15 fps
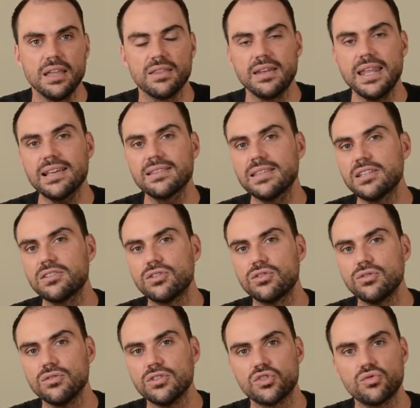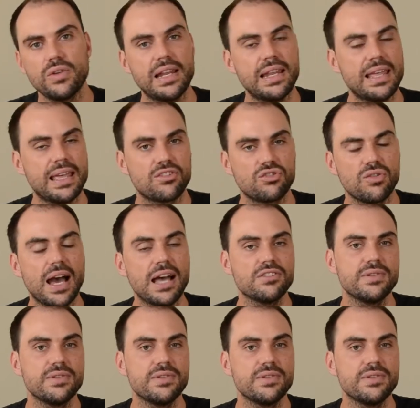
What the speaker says: the next thing to do is really try